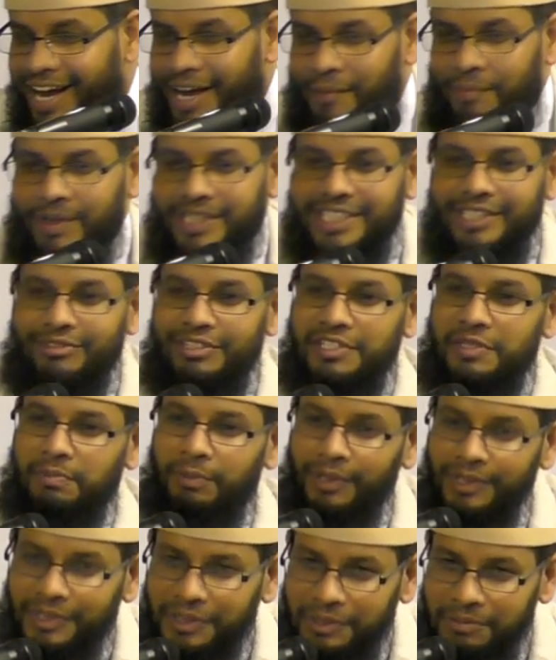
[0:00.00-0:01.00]
A better
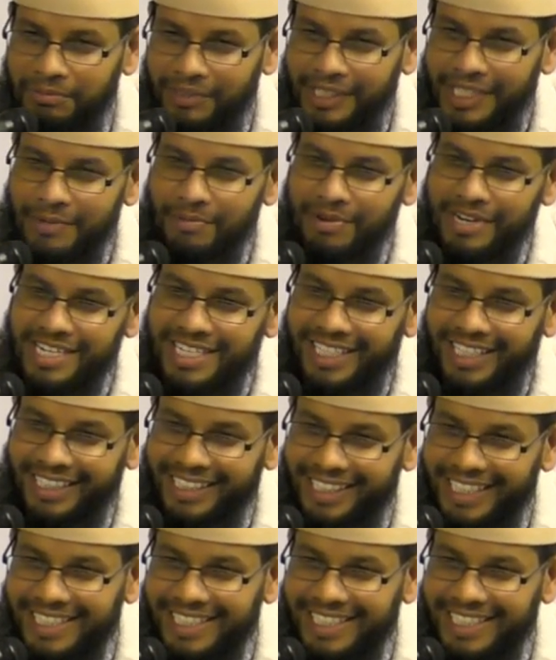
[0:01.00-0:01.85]
response would be appreciated.